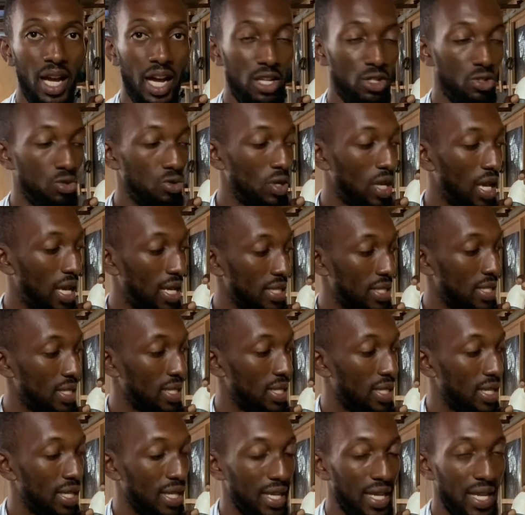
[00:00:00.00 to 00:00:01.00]
As soon as
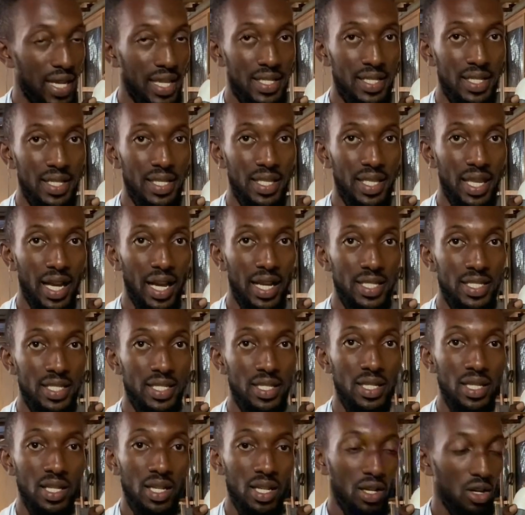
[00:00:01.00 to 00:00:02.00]
they get in touch
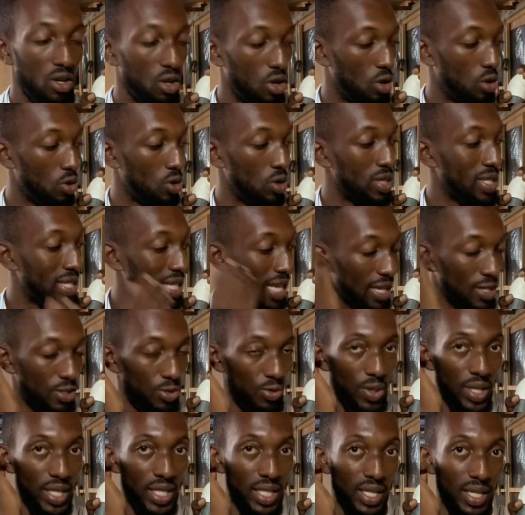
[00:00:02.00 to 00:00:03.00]
or contact
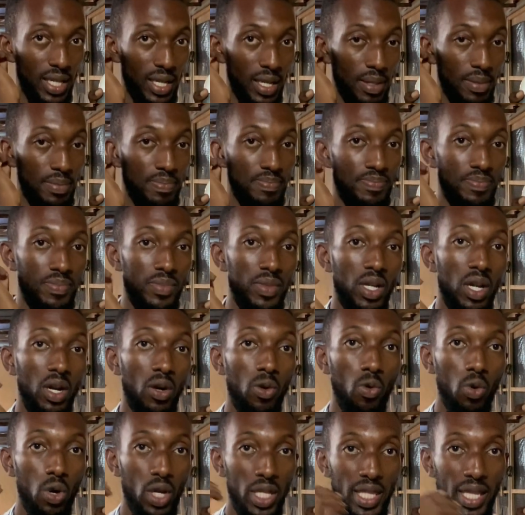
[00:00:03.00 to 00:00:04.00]
with
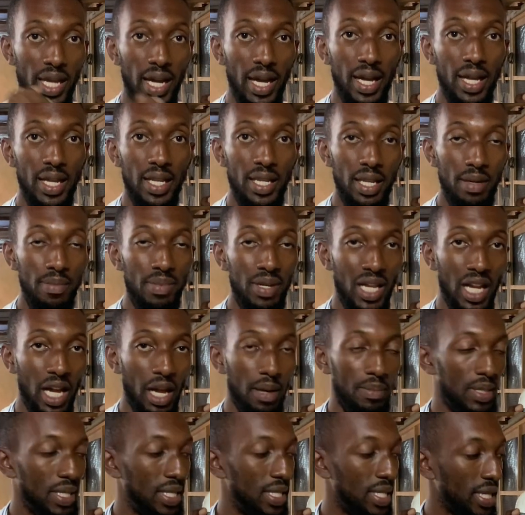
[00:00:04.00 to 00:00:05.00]
water, they
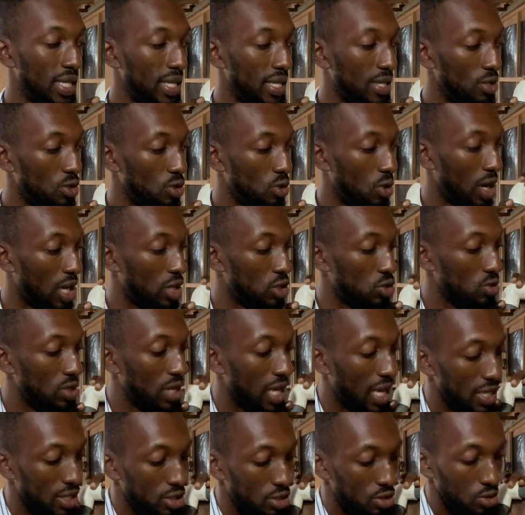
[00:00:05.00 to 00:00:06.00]
become sticky. So as soon
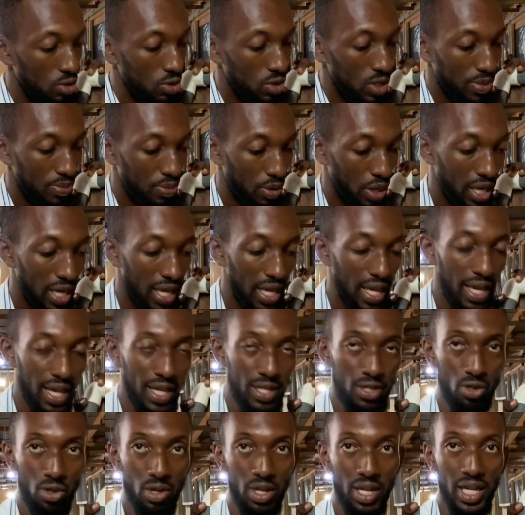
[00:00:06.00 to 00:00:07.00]
as you spread the
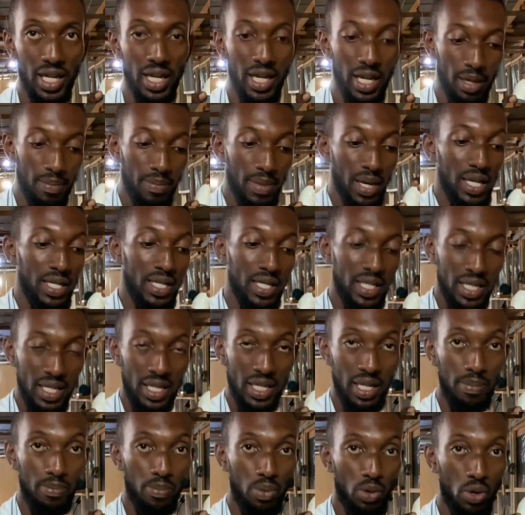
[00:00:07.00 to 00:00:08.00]
eggs on the kakaban in
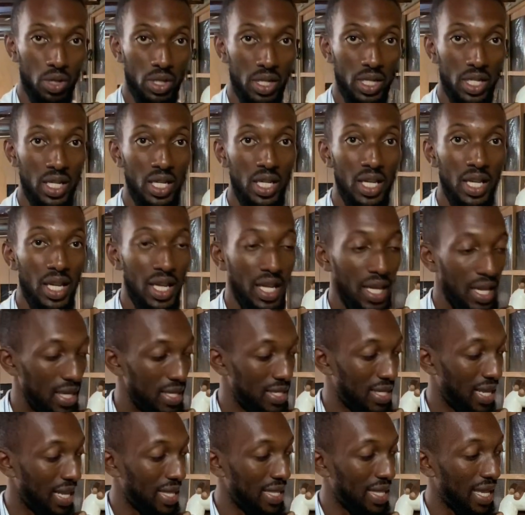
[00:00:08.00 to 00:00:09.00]
the pond, it
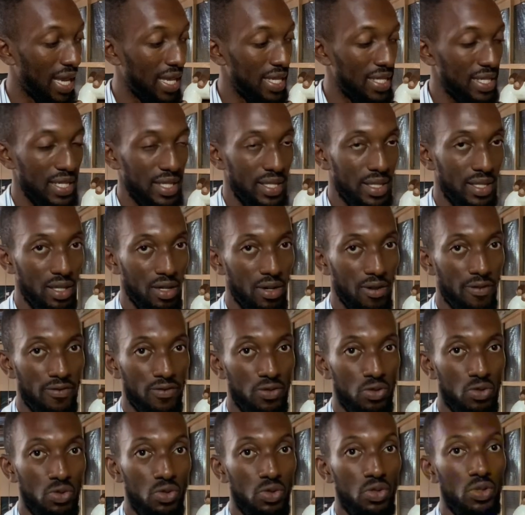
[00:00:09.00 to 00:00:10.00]
attaches itself to